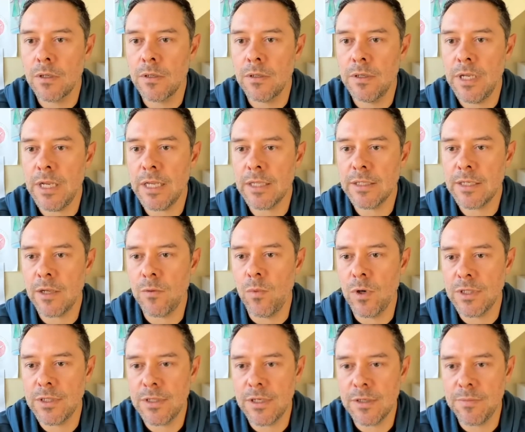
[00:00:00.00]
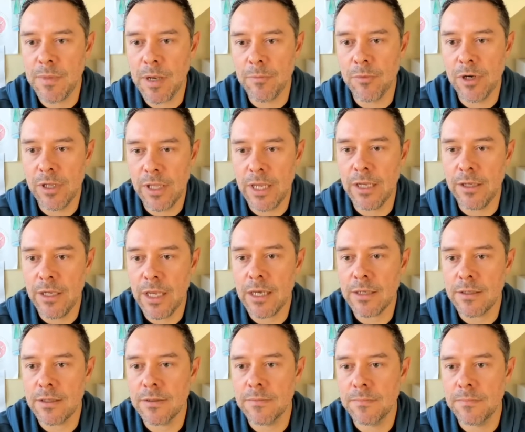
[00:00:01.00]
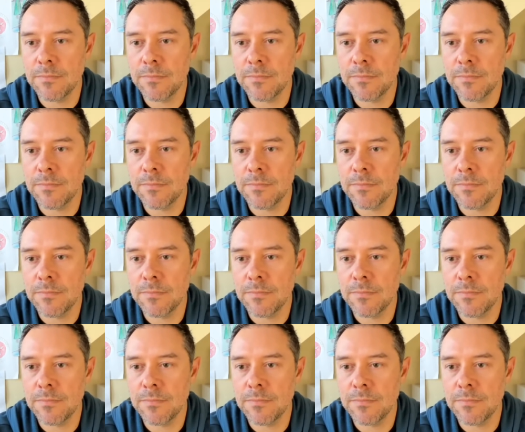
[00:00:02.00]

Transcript: Deanne said, what's this memory lane? Yes.